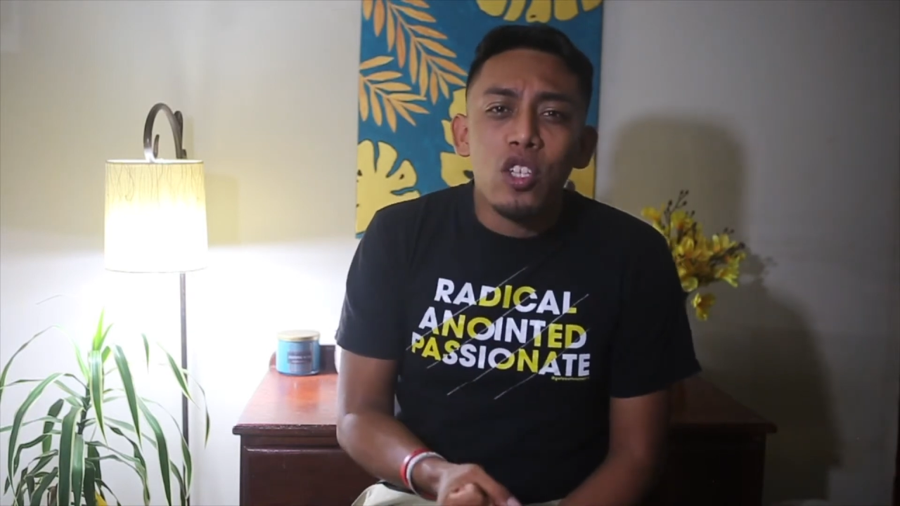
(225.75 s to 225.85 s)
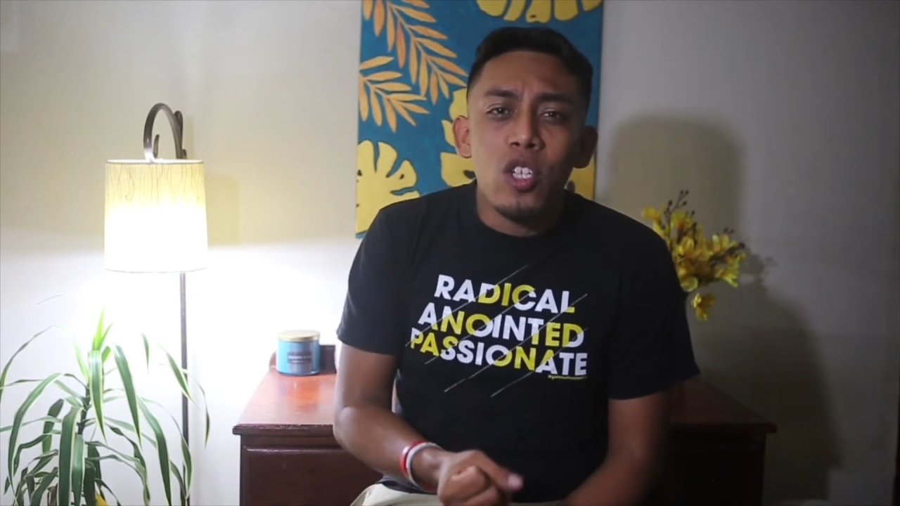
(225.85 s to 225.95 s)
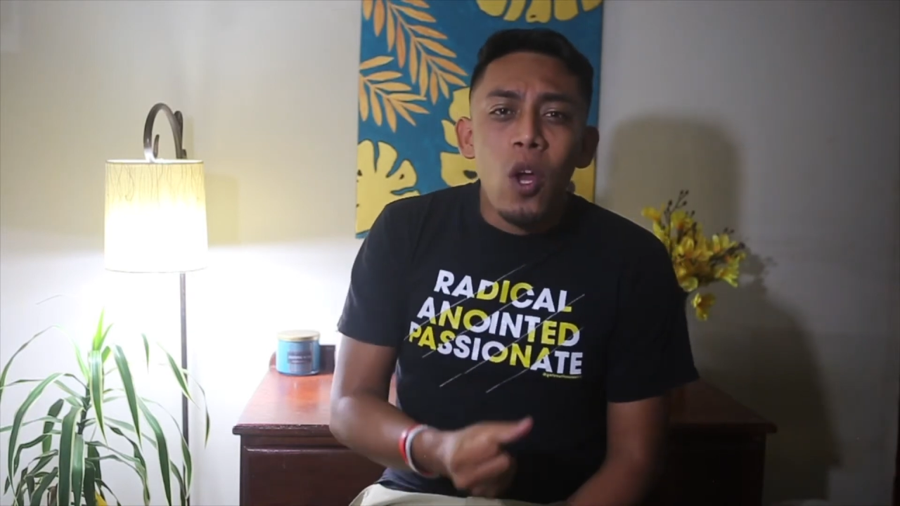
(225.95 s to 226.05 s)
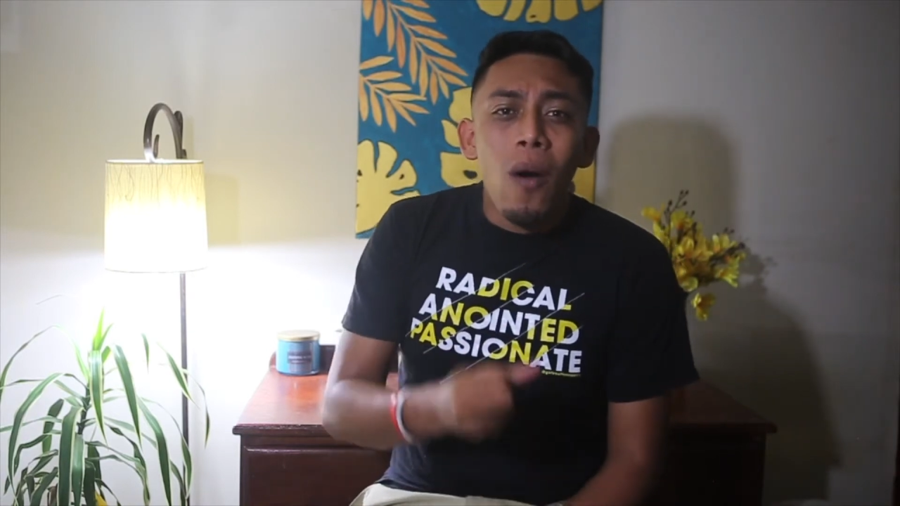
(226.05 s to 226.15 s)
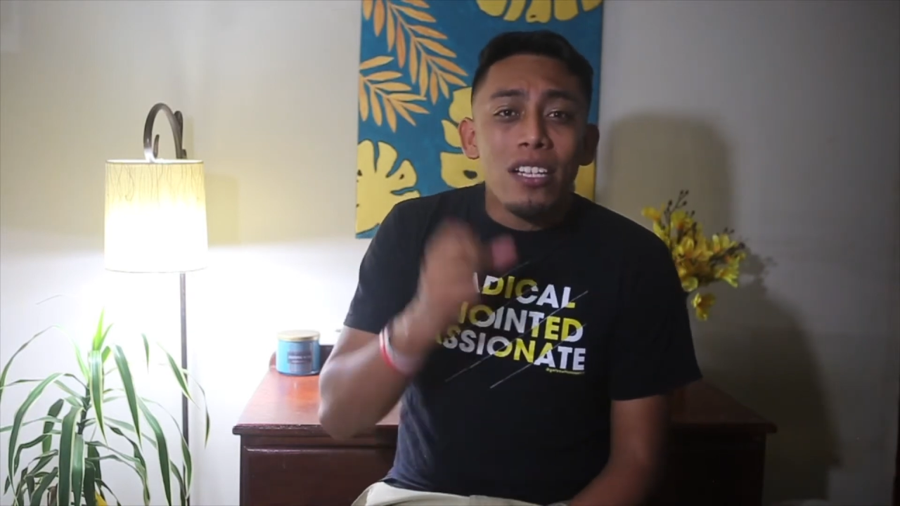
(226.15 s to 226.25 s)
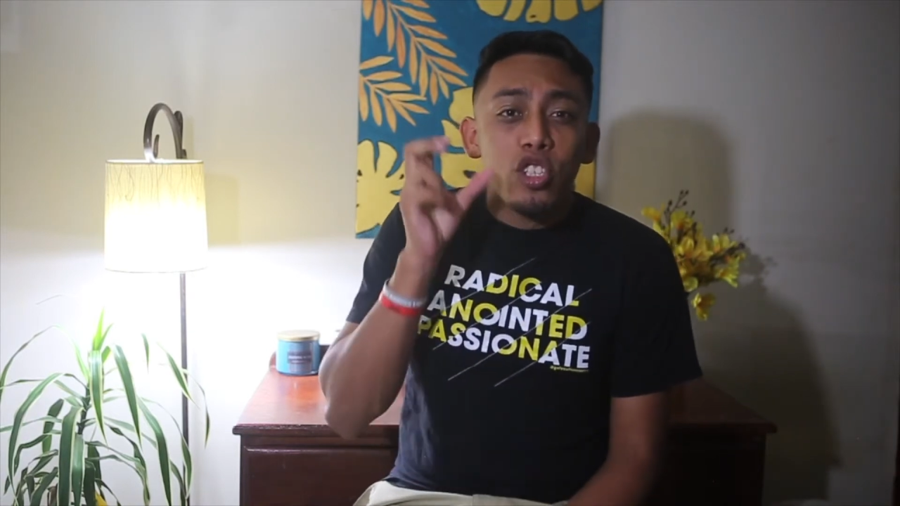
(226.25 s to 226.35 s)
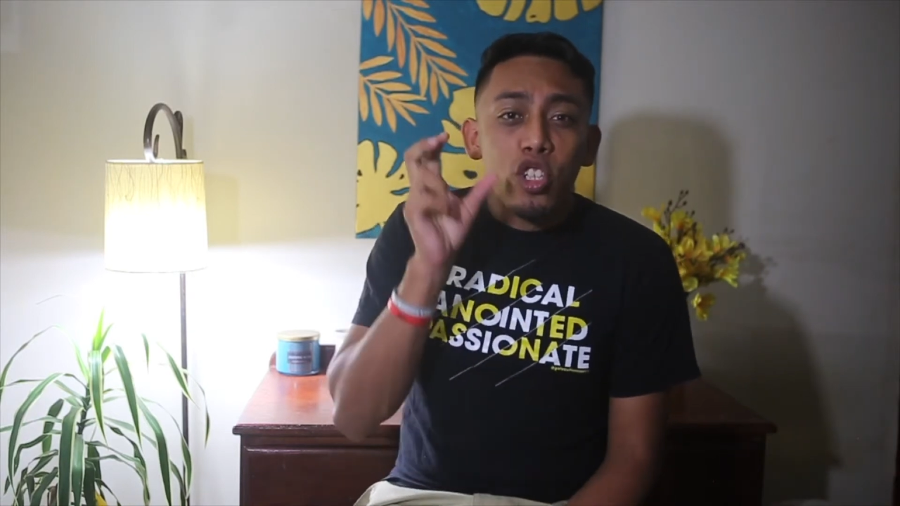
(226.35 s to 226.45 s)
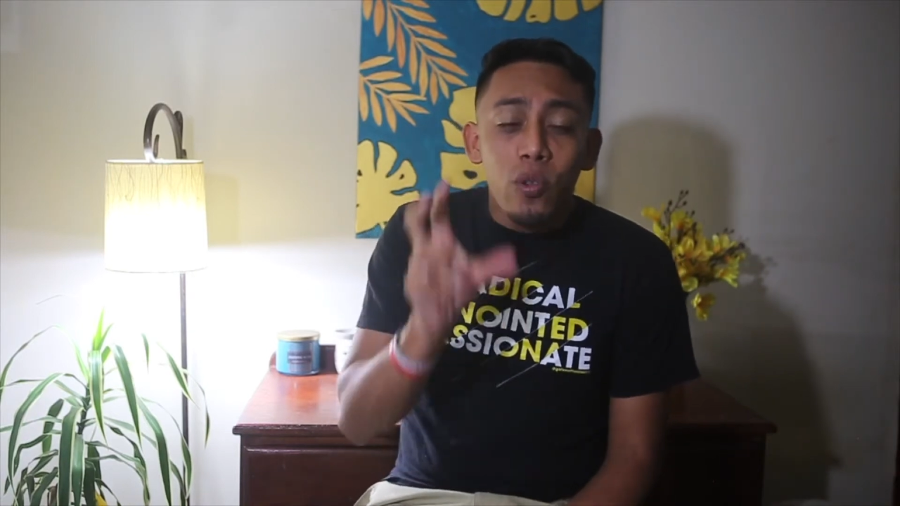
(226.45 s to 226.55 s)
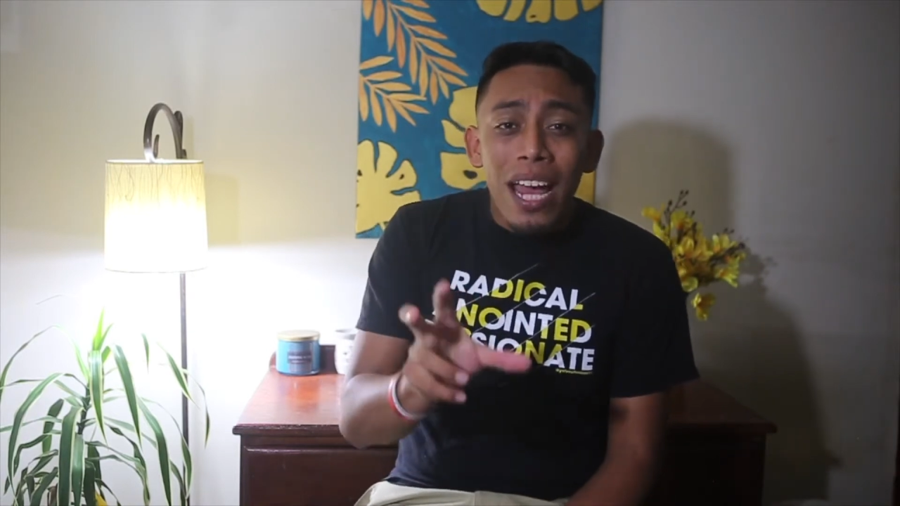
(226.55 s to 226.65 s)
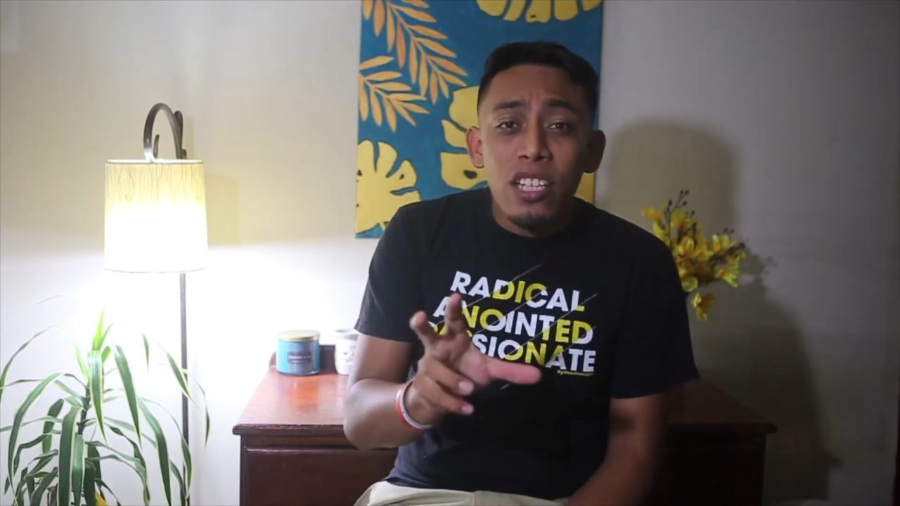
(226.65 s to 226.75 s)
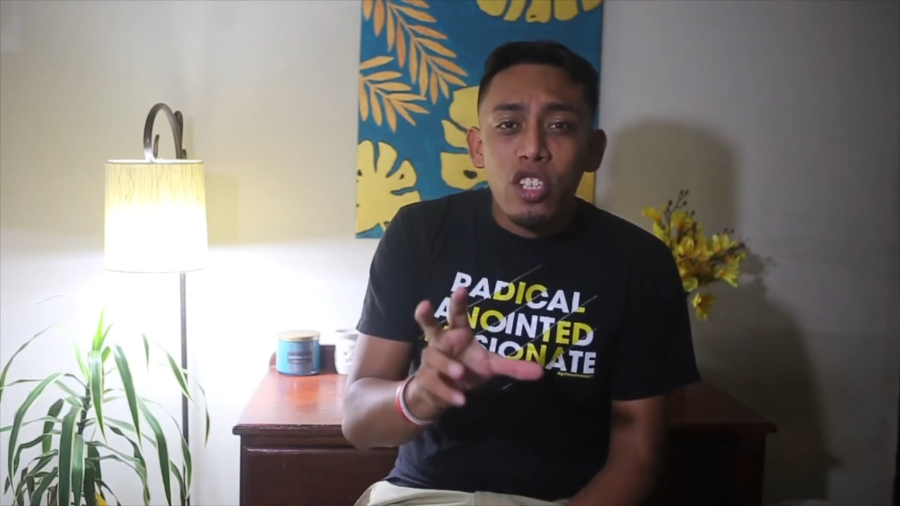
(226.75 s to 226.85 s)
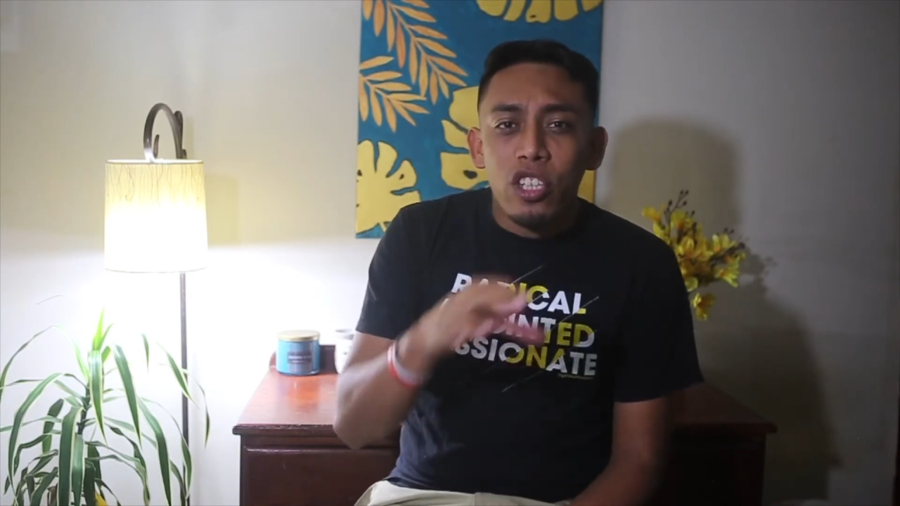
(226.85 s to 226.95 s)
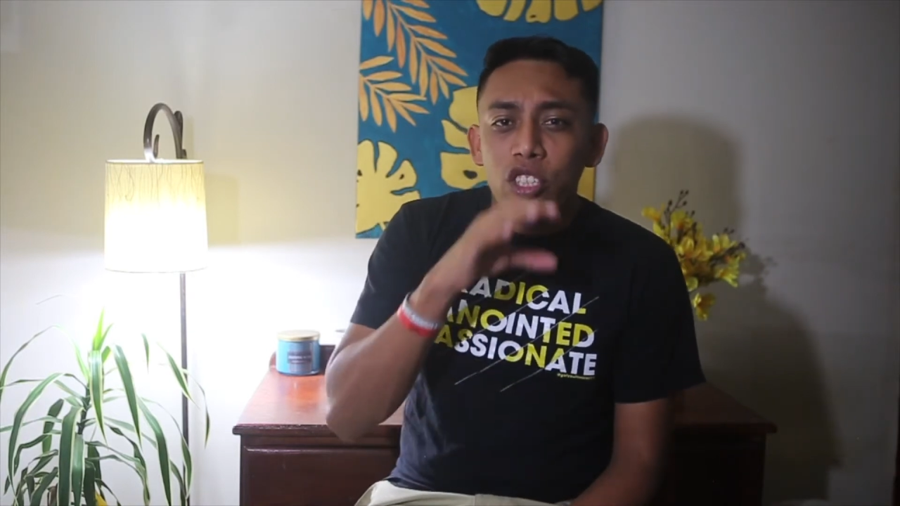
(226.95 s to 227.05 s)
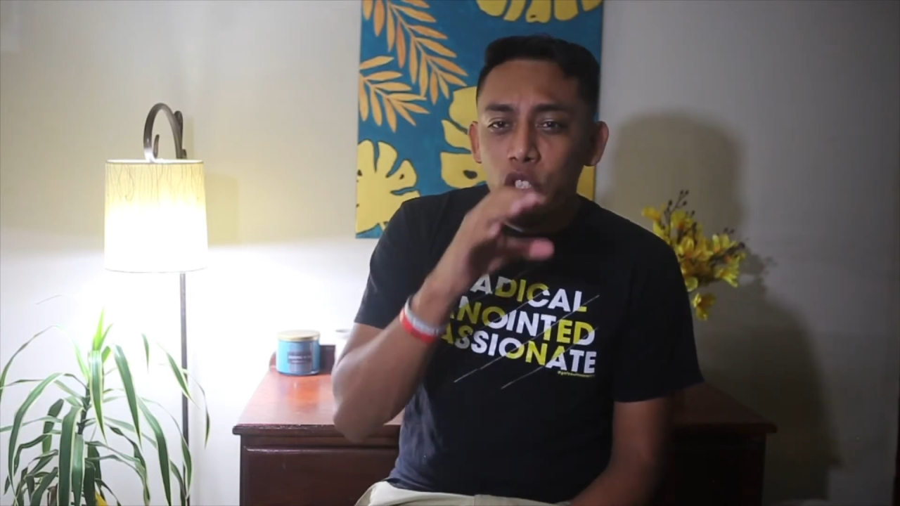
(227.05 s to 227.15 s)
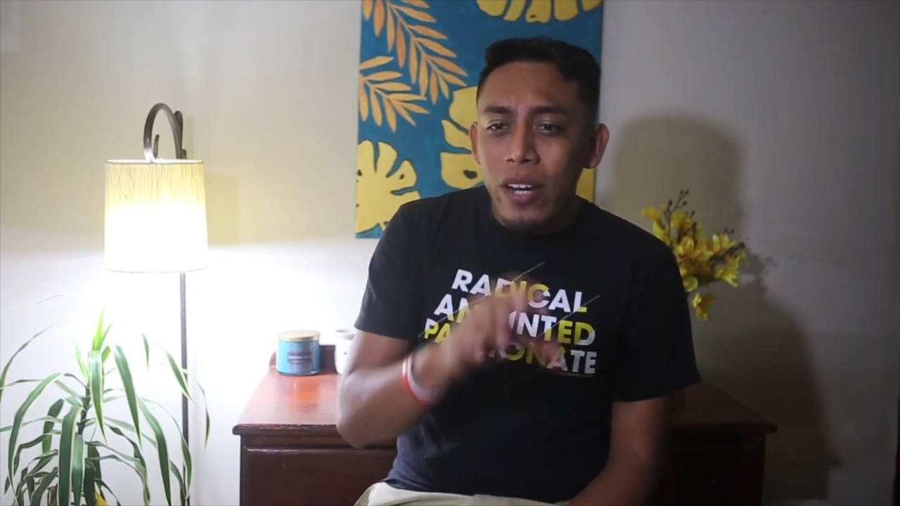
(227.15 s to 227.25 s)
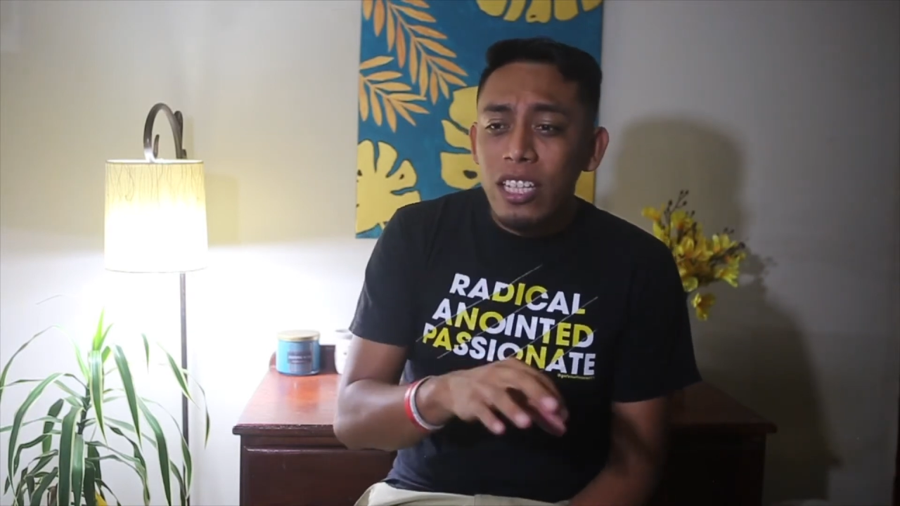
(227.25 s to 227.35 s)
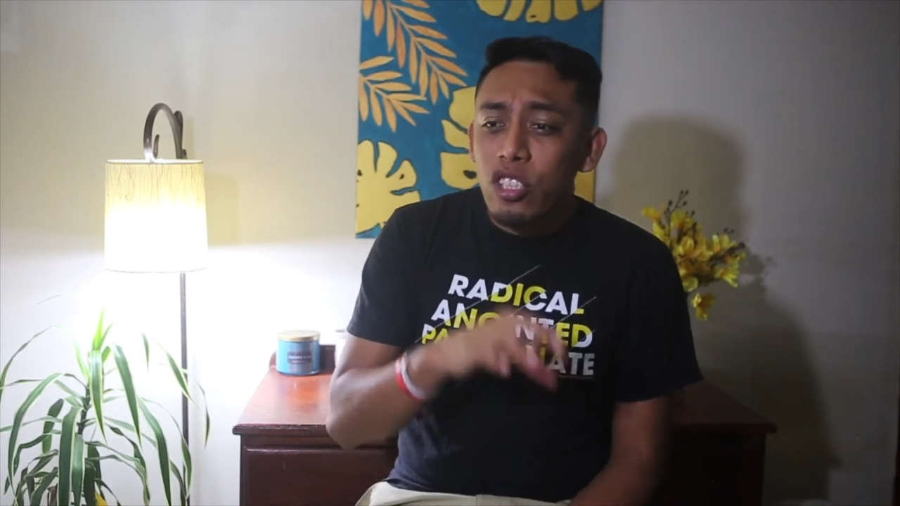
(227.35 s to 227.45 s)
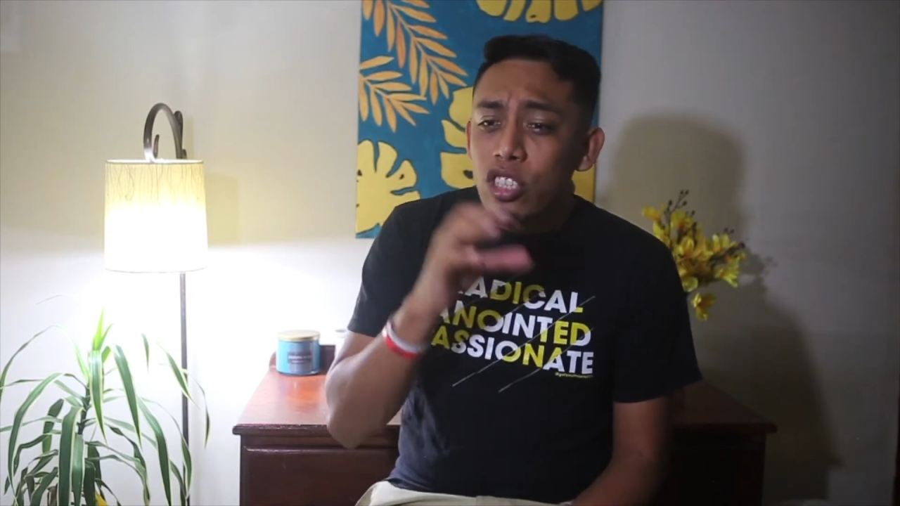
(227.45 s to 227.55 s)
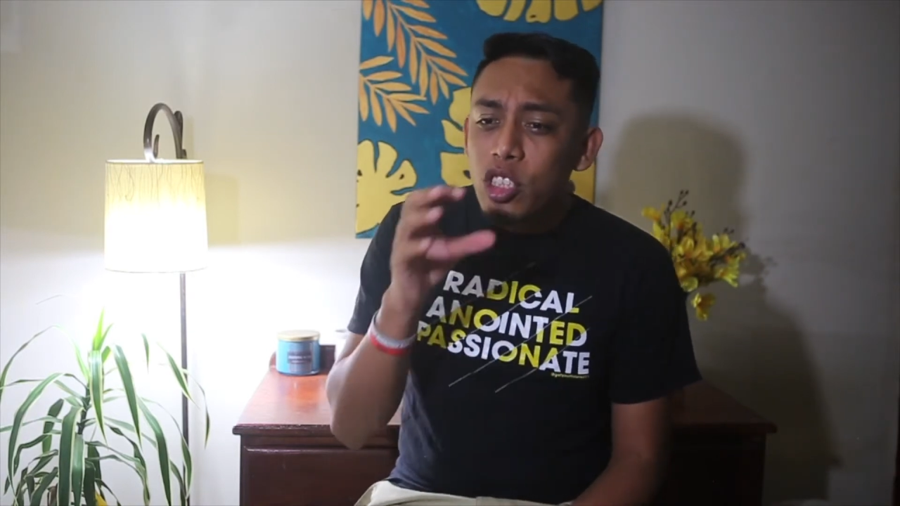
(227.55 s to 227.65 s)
You know, a treasure